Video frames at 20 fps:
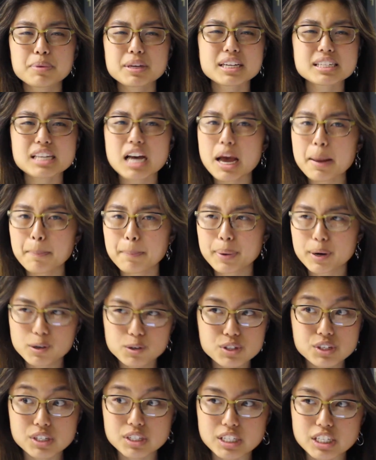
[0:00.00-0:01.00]
Because I
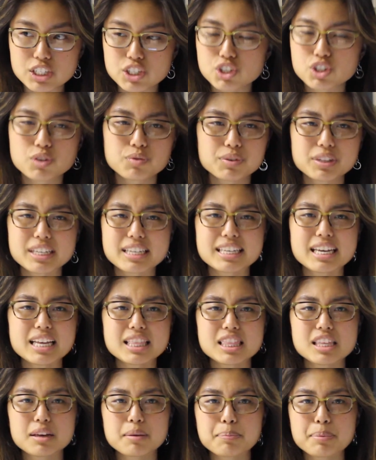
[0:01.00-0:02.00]
personally just don't really
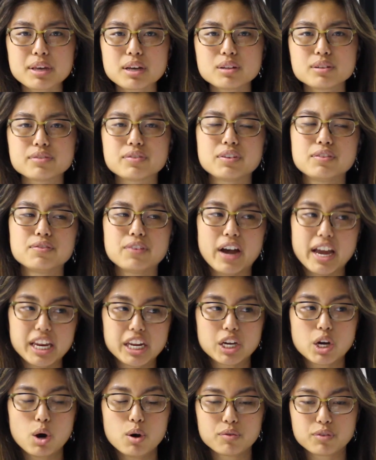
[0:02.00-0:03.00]
get the appeal of
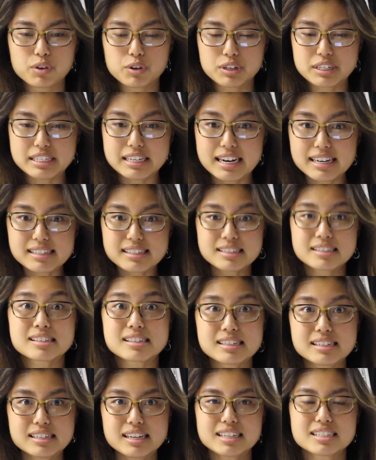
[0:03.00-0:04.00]
inviting over dozens
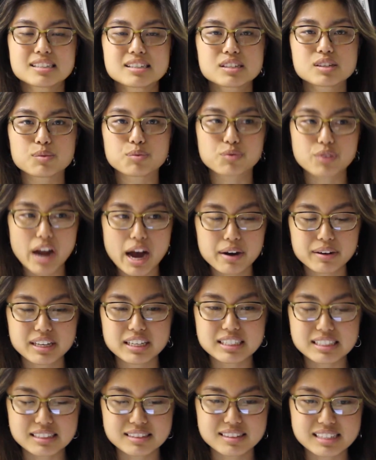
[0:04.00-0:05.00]
and dozens of
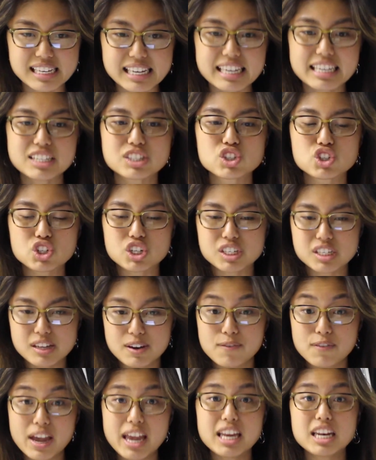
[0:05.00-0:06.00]
rowdy teens just
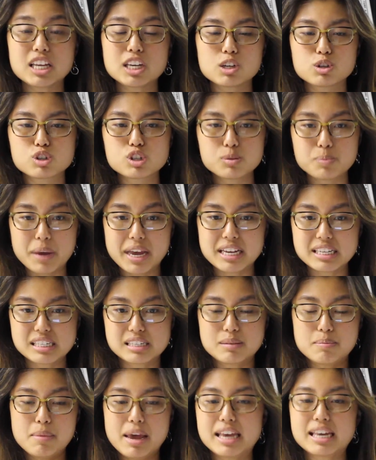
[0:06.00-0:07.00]
invading your
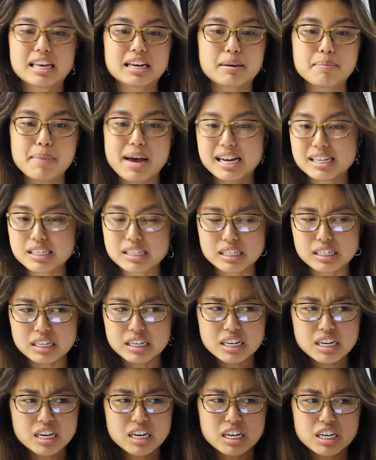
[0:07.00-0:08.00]
space and making a mess and,
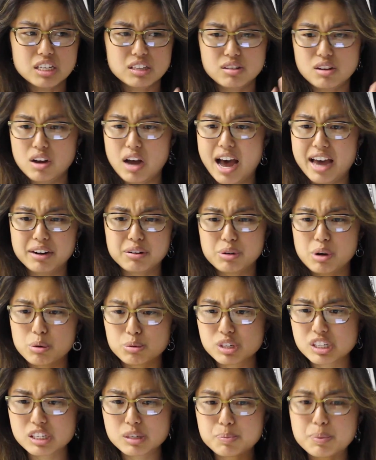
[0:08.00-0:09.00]
I don't know,
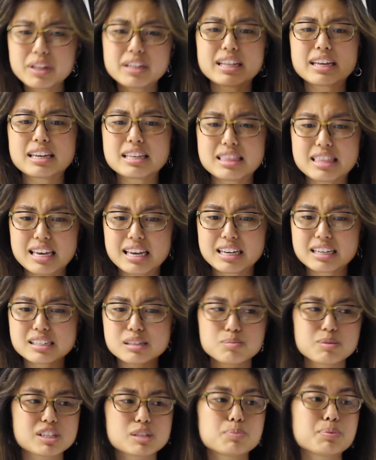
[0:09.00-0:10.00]
spilling
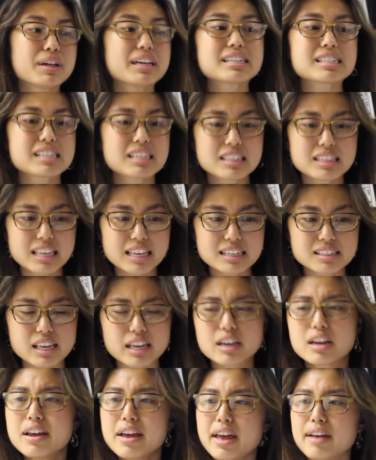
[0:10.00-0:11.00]
things, misplacing things.
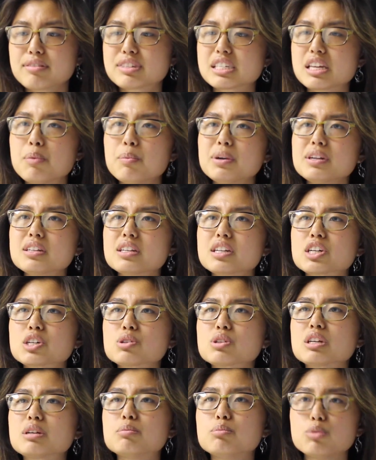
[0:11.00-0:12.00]
Like, if someone
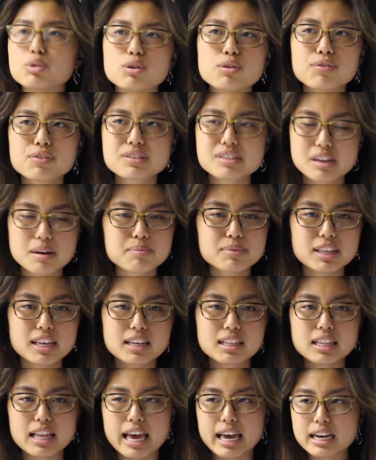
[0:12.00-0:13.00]
literally moved
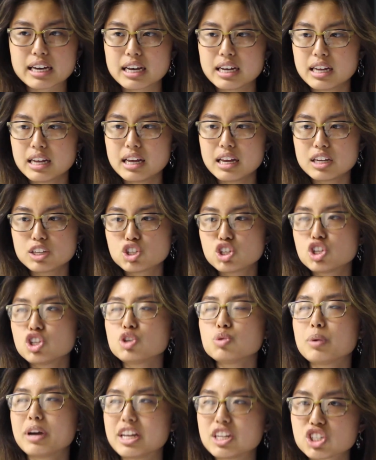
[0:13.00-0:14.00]
something like
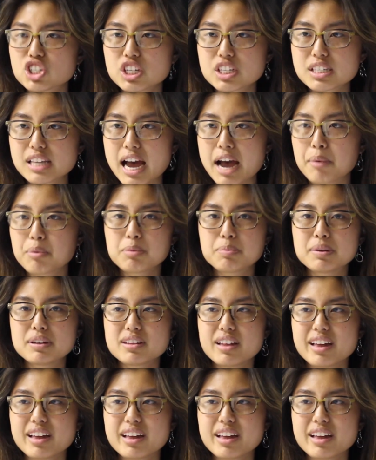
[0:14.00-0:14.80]
2 inches, I would be